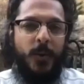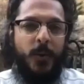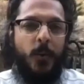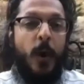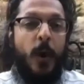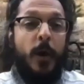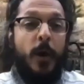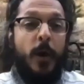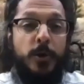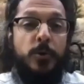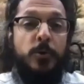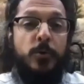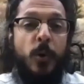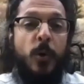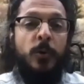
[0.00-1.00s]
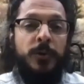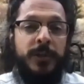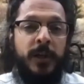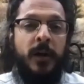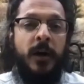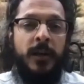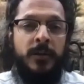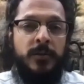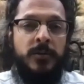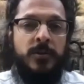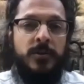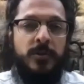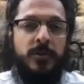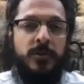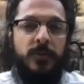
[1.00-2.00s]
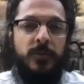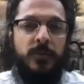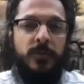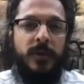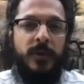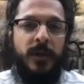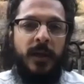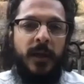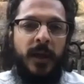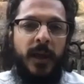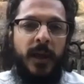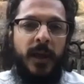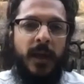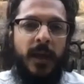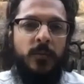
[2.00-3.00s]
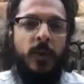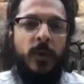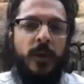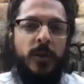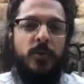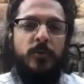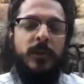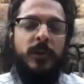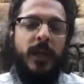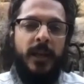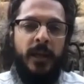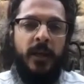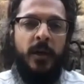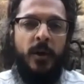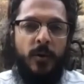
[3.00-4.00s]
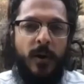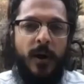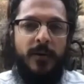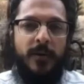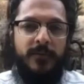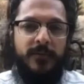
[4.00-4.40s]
What are you holding on to, and what are you letting go of?